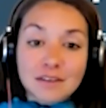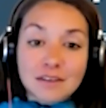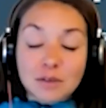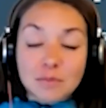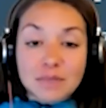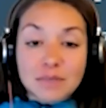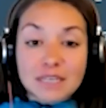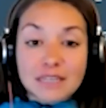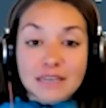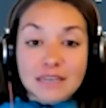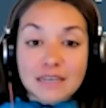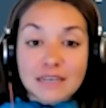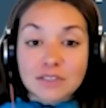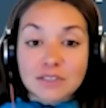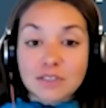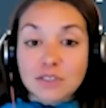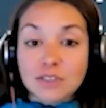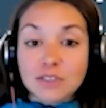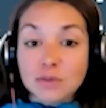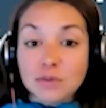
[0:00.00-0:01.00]
Could be like
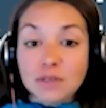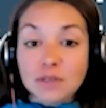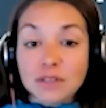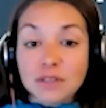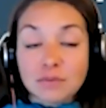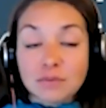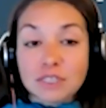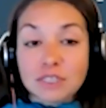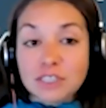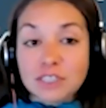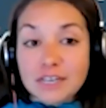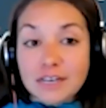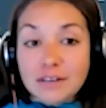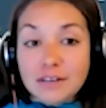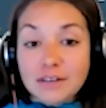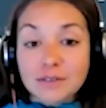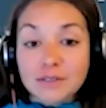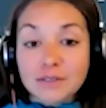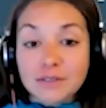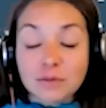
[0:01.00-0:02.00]
2 to 3
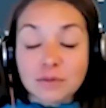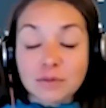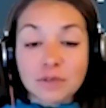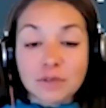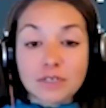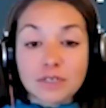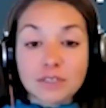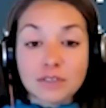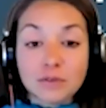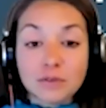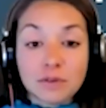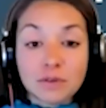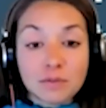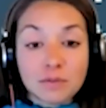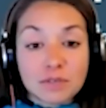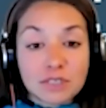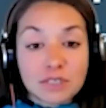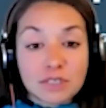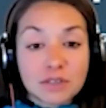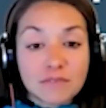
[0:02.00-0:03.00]
gels or 2 to
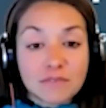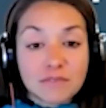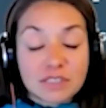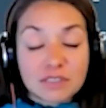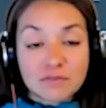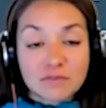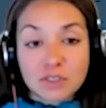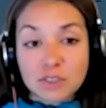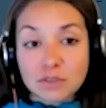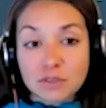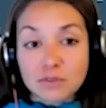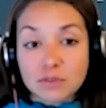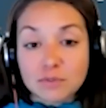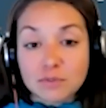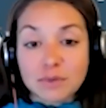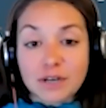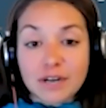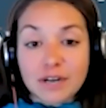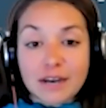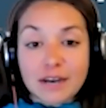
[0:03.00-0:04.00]
3 servings of chews
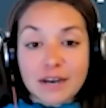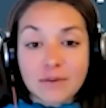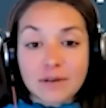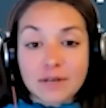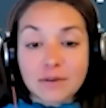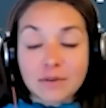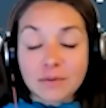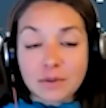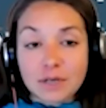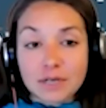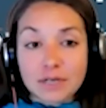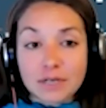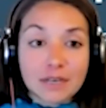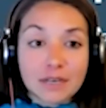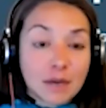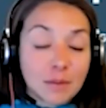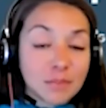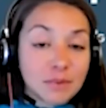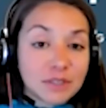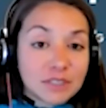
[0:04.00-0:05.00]
per hour, or
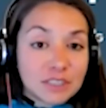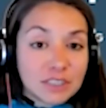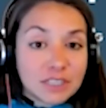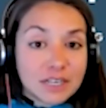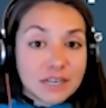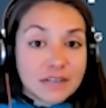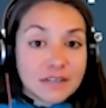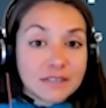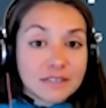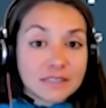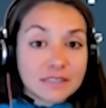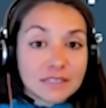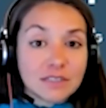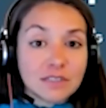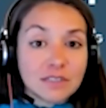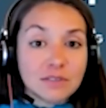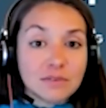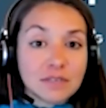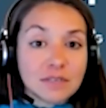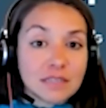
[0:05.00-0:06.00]
a couple of gels
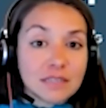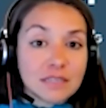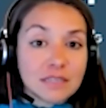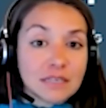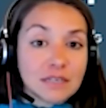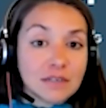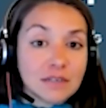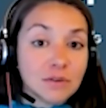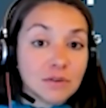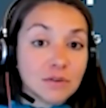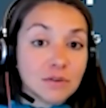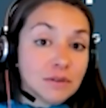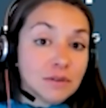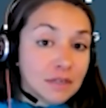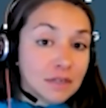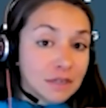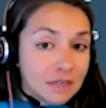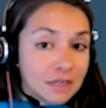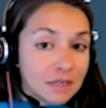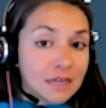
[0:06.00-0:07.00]
and doing the
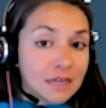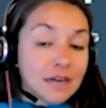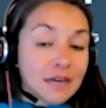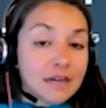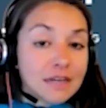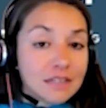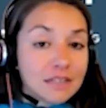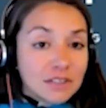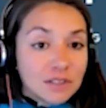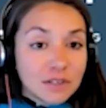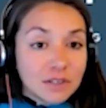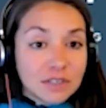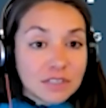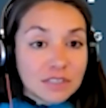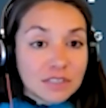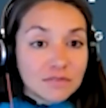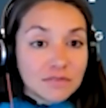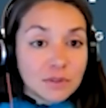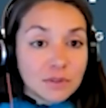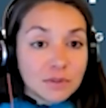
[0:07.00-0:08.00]
nuun
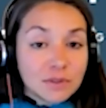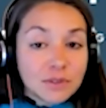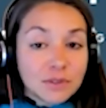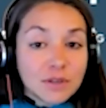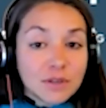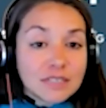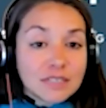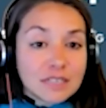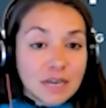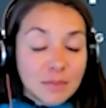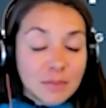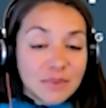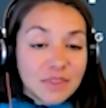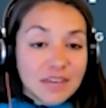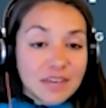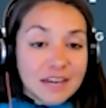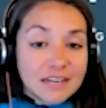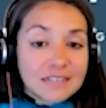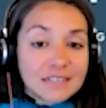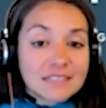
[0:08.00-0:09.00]
endurance fuel on top
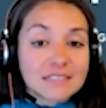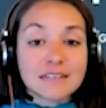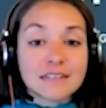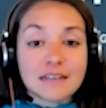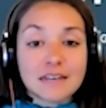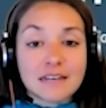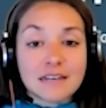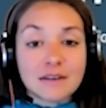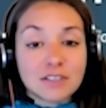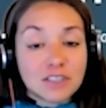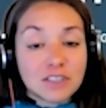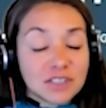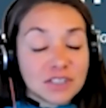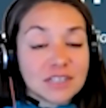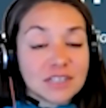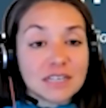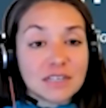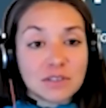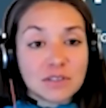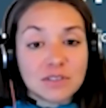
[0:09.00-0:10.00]
of that
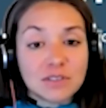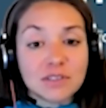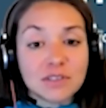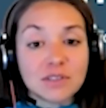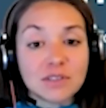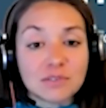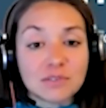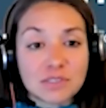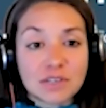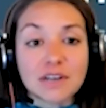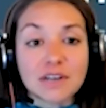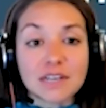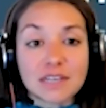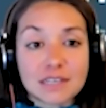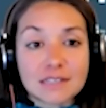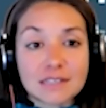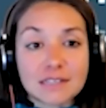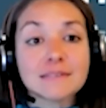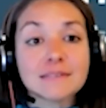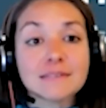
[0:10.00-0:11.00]
should get you to those
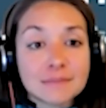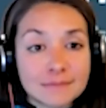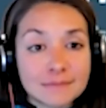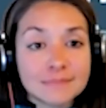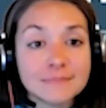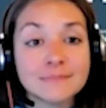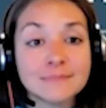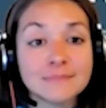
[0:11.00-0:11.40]
targets.